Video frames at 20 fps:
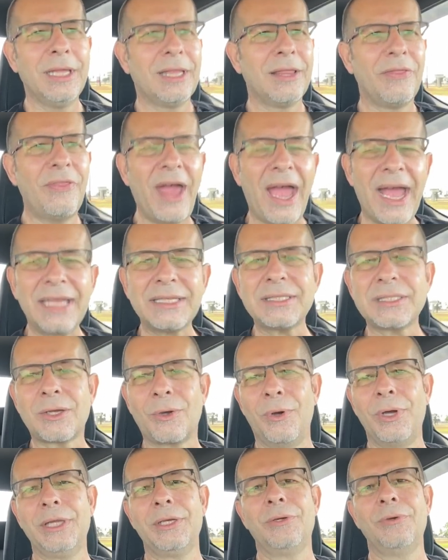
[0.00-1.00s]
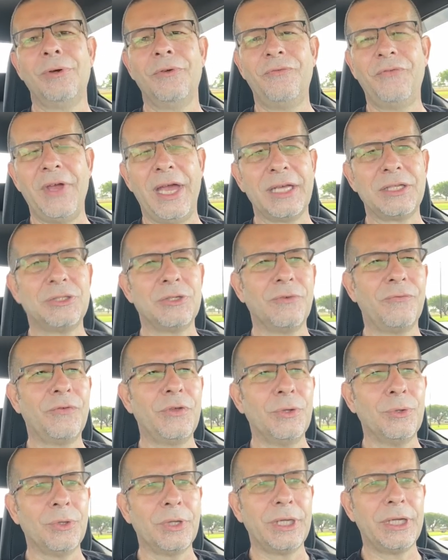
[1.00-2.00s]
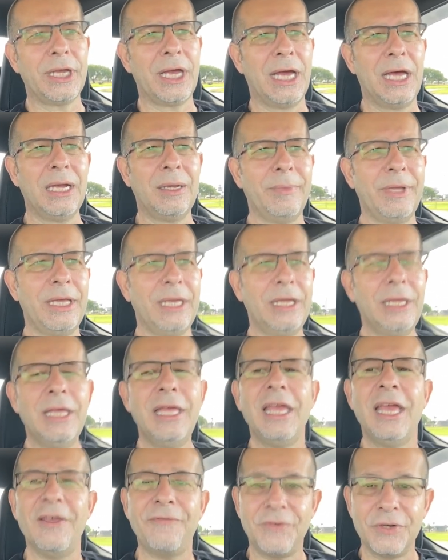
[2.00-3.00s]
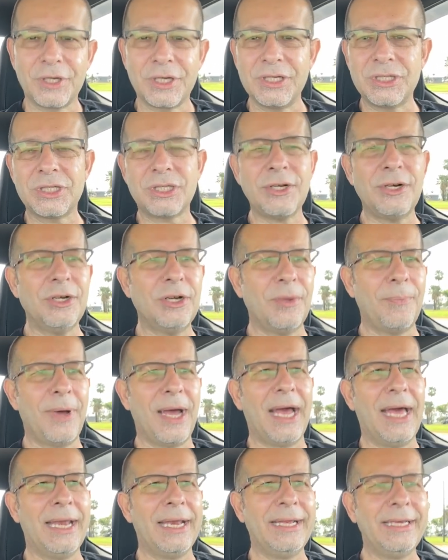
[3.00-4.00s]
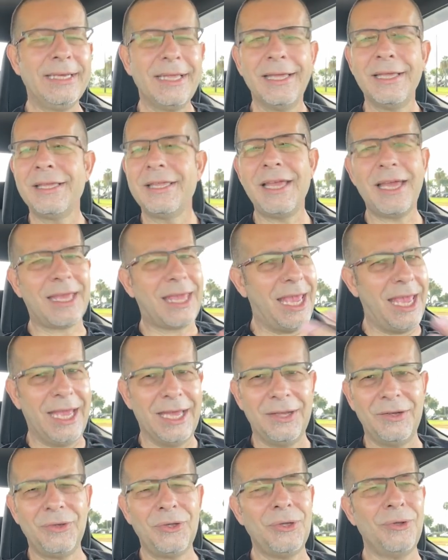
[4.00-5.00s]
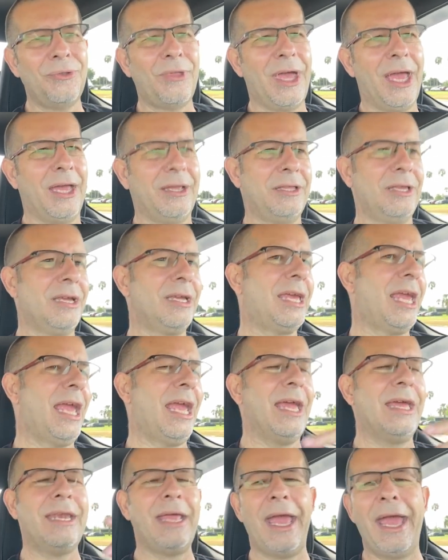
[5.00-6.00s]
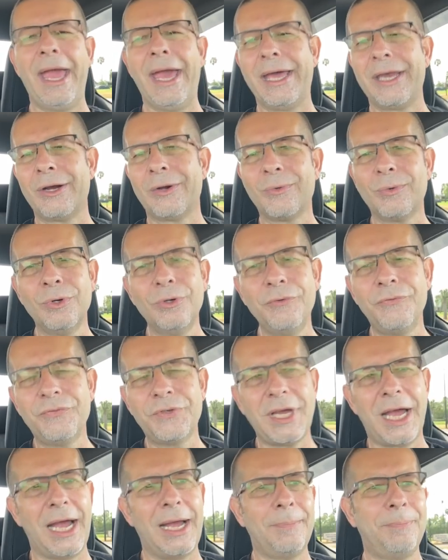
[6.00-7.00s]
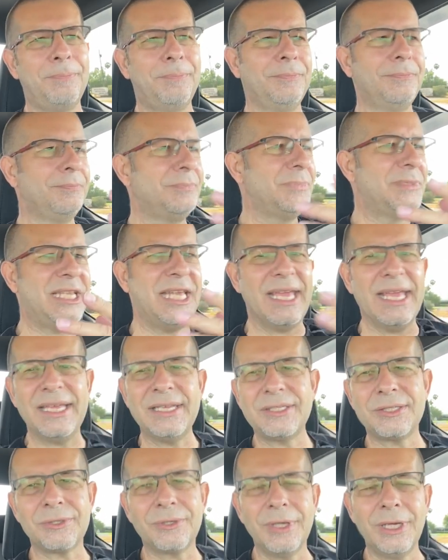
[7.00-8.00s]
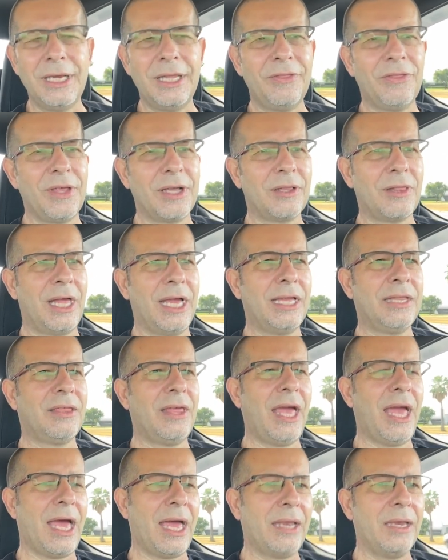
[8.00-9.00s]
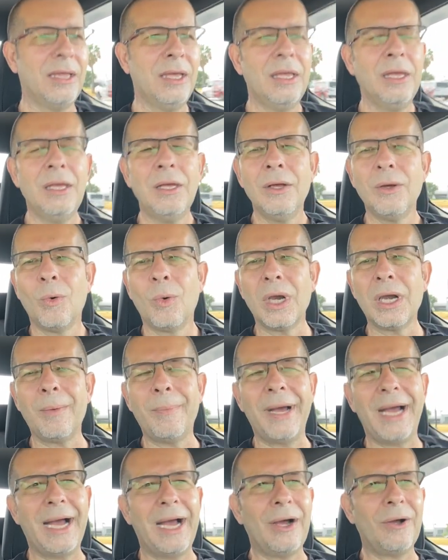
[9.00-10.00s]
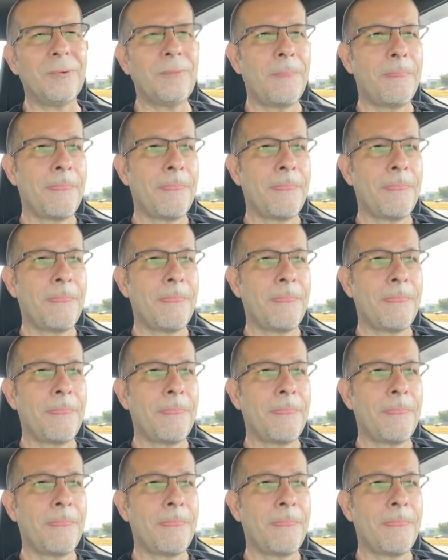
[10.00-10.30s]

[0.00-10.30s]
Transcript: That's going to affect your fuel economy. If you're concerned about it, you can't do that. You can't add a rooftop tent or anything like that. What about